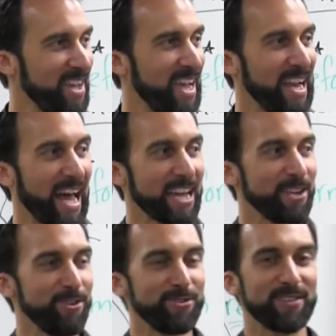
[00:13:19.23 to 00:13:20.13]
and I
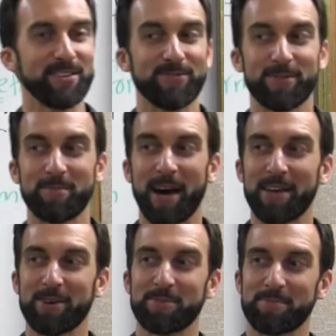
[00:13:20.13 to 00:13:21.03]
can use it for
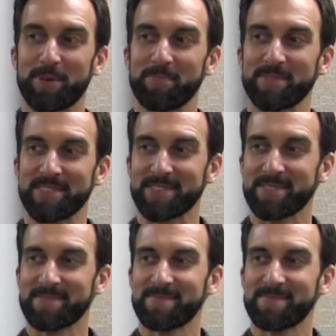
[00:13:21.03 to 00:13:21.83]
my own purposes.